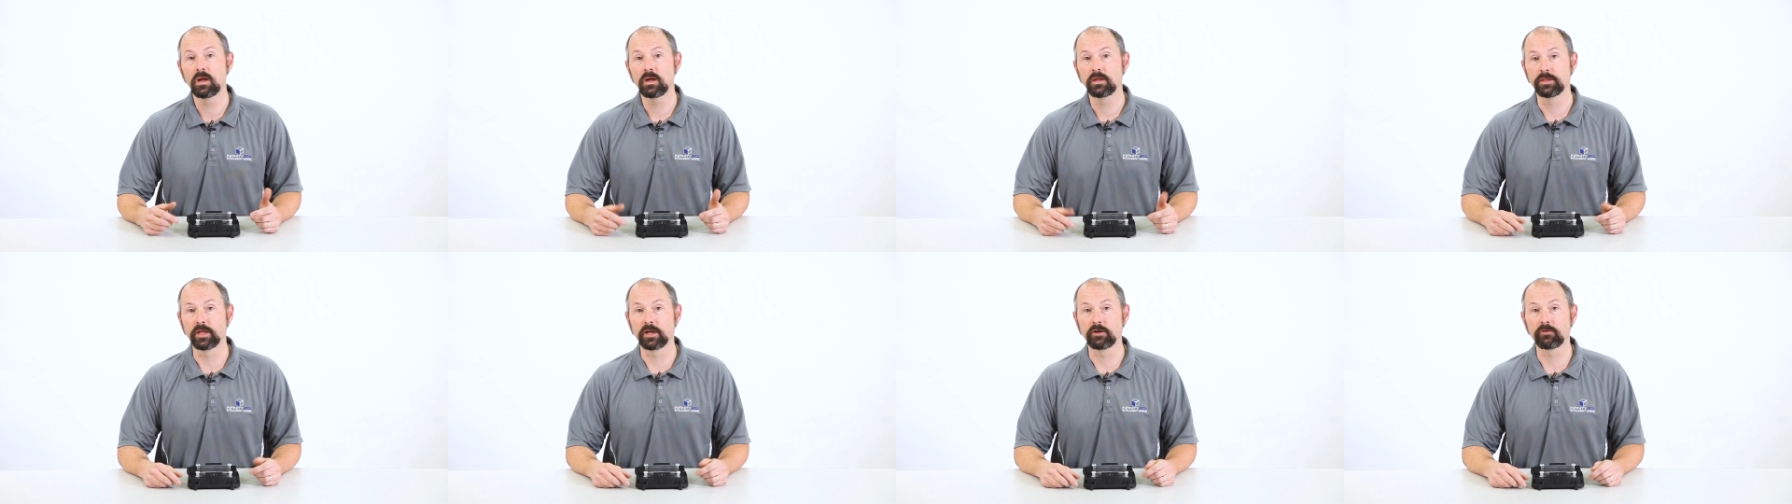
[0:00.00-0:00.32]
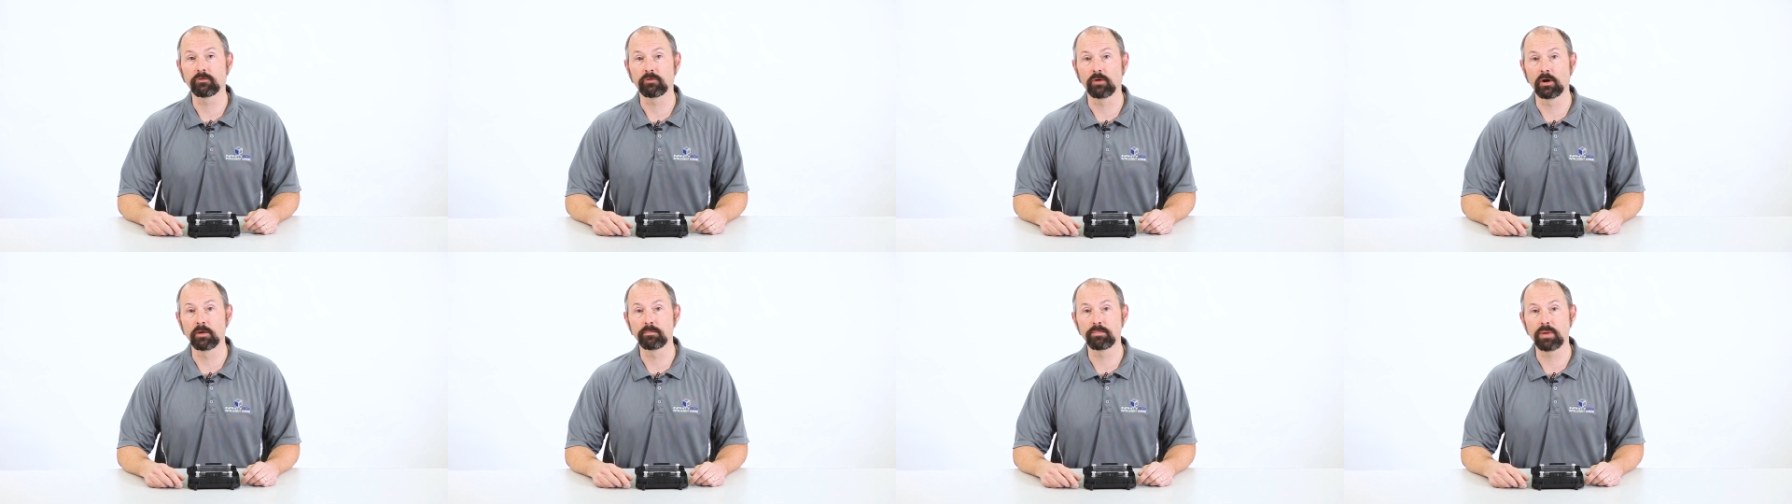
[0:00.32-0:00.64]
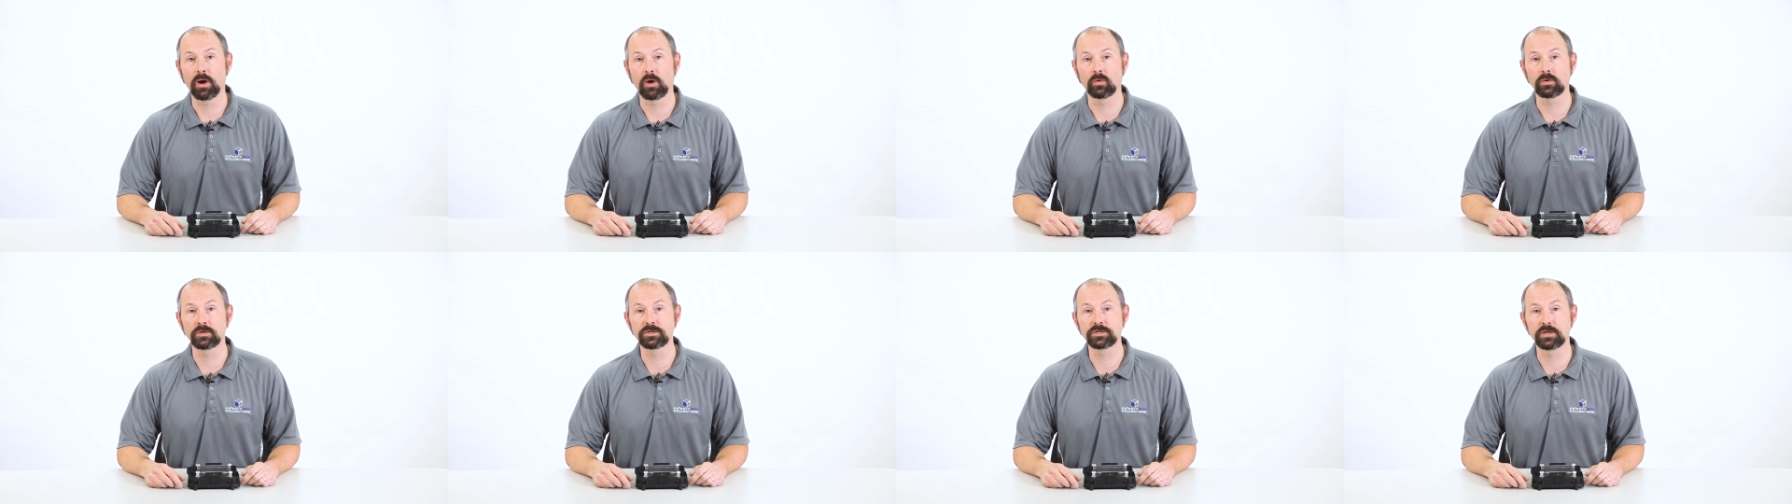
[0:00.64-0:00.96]
That front
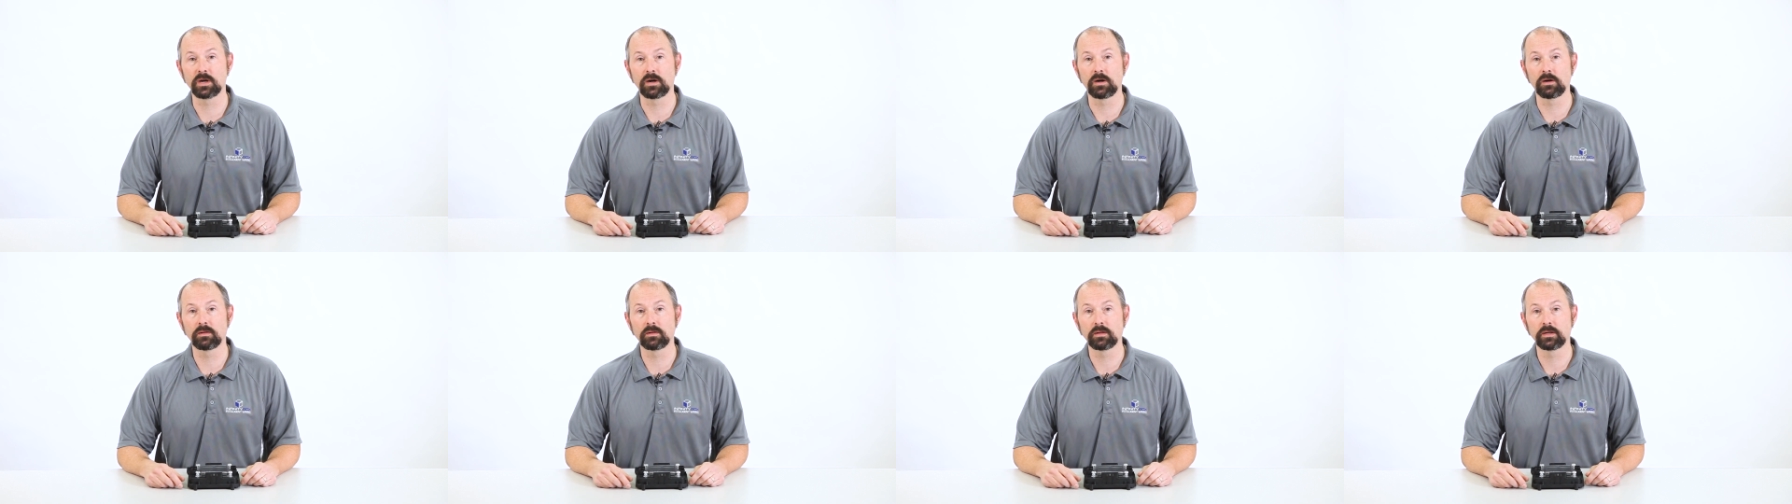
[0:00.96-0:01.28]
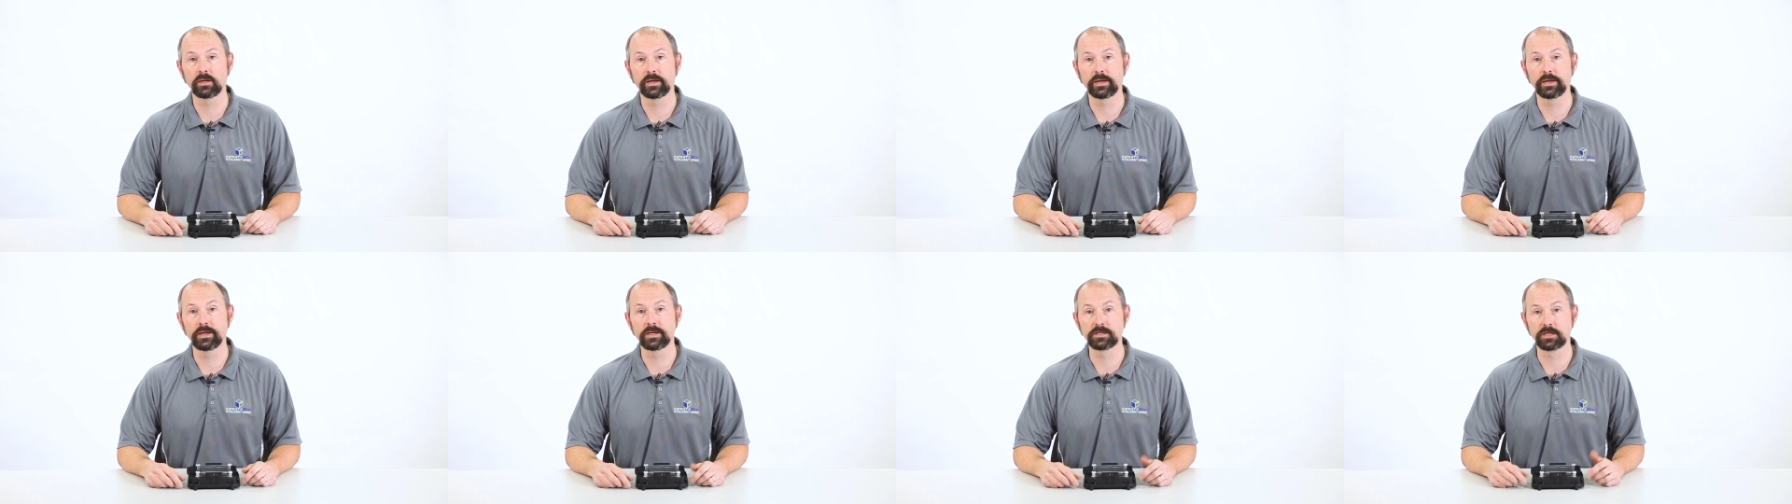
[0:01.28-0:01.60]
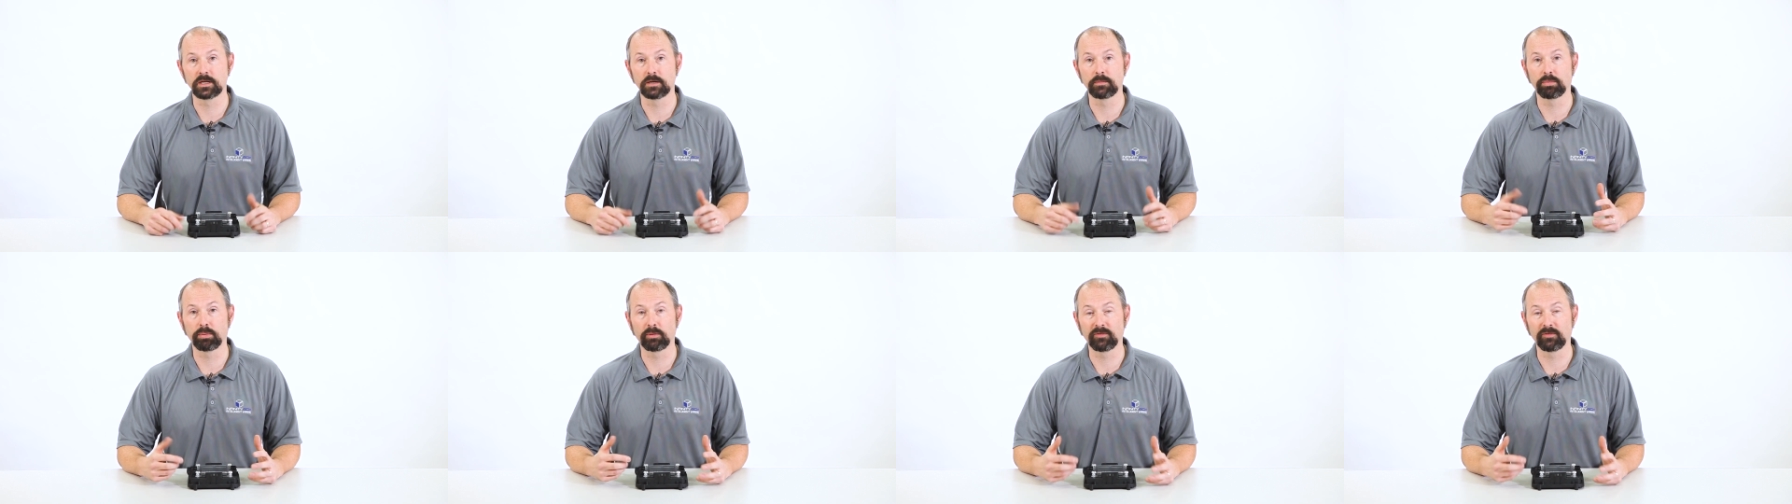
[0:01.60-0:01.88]
power cell is going to